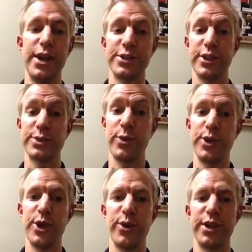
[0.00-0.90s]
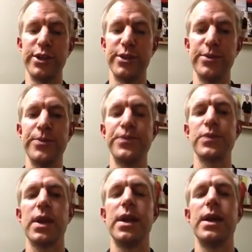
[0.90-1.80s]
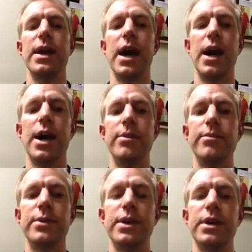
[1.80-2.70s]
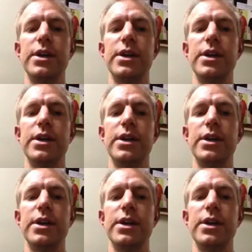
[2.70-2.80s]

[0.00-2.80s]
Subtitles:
So that's what we don't want to do.